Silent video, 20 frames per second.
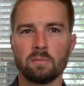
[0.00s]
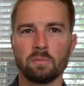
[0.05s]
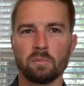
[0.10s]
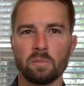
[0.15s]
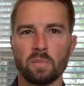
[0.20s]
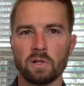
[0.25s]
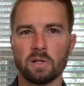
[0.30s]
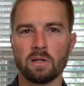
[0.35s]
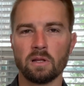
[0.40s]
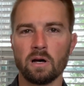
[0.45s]

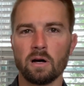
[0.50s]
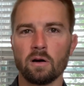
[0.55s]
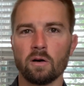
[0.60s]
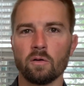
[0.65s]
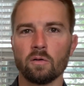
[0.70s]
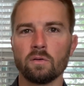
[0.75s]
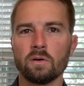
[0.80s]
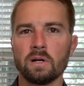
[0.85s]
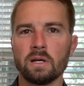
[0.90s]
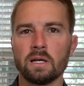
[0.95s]

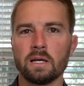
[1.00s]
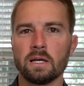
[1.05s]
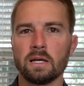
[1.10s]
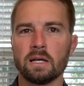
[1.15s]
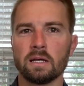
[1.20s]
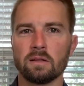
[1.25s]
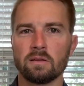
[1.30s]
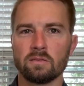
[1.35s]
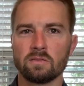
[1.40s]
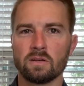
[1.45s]
below.
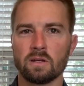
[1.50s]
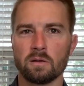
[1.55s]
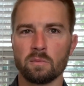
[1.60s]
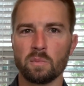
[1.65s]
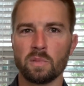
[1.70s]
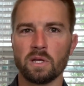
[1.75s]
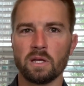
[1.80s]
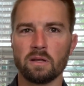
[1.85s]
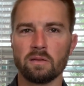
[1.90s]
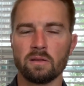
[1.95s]
It's going to
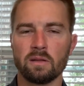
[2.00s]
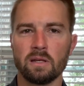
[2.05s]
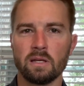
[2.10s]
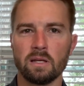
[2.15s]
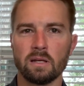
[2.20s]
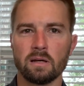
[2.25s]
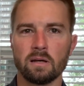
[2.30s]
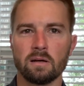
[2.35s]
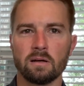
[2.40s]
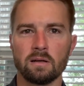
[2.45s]
be in
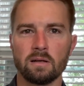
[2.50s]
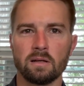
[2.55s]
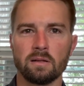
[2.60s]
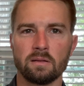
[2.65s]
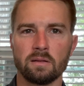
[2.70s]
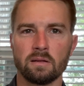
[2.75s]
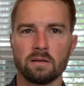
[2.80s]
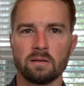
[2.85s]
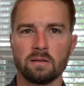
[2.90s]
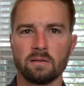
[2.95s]

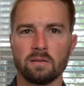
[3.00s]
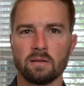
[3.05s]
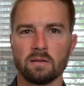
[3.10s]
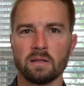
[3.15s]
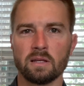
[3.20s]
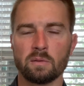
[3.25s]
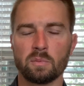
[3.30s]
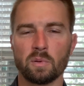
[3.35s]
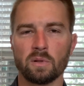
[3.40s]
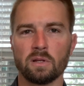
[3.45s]
the
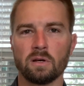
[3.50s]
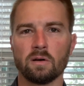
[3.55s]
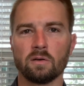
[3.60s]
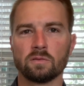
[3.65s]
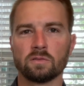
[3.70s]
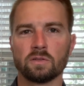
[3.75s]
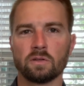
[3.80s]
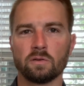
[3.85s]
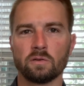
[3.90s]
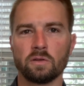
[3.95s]
link below,
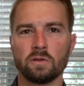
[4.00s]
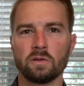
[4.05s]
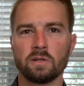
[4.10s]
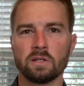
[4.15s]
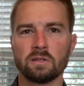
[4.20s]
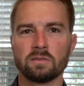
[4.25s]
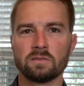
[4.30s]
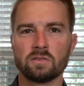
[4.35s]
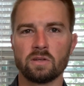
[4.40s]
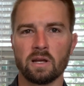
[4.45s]
so you
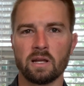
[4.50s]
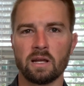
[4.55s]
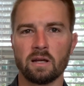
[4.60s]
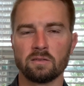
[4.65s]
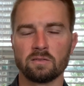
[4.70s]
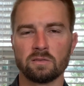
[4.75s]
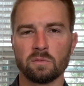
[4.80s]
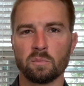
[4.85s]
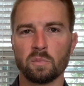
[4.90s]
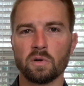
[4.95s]
can check out
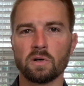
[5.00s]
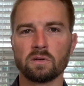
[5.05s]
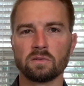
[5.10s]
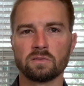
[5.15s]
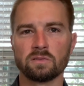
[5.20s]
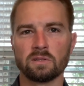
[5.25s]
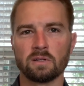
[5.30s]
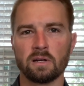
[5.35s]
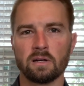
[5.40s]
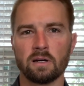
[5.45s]
some
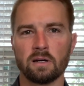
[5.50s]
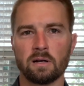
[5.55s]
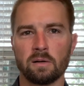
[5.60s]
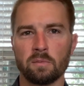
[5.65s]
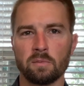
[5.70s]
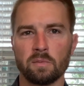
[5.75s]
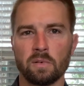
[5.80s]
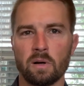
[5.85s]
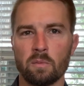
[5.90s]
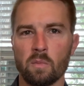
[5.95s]
books.
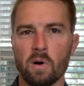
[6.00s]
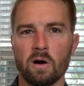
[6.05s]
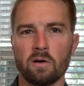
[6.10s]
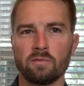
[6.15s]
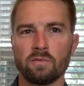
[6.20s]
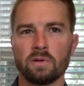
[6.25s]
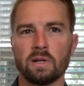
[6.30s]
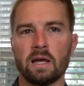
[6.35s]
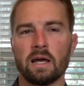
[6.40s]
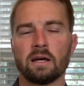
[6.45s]
I'm
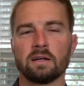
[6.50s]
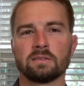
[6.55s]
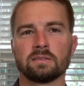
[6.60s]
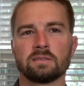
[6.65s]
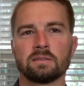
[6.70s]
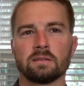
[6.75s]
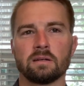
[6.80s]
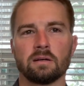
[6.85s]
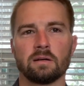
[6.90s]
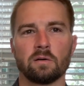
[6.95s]
often
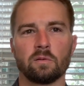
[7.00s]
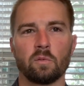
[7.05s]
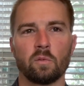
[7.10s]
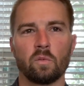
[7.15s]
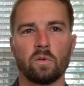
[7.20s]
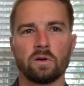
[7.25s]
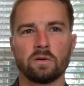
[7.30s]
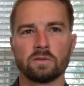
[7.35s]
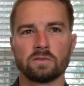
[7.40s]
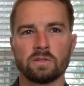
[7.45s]
asked,
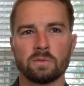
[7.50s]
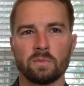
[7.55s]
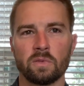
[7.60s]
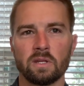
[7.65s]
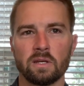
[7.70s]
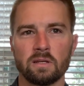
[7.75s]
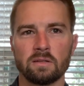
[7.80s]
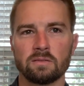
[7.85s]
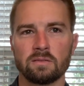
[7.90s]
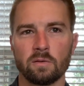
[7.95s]
what are some
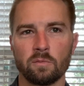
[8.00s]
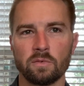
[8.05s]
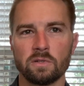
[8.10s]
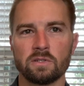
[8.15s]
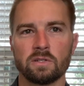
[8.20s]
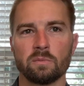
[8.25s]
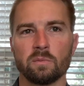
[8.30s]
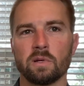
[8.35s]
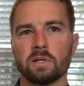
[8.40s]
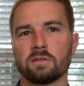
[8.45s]
things that we
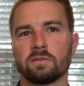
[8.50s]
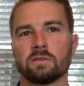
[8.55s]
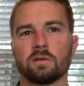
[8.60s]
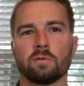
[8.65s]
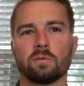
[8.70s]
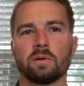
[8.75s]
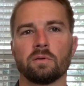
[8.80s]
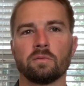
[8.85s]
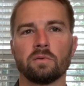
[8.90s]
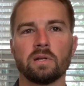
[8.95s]
should make sure
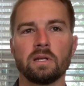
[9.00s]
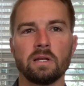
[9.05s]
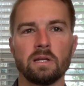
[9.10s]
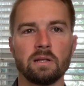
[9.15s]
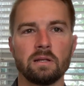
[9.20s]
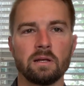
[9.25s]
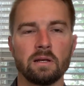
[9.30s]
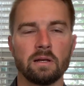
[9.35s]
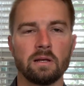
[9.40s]
we read?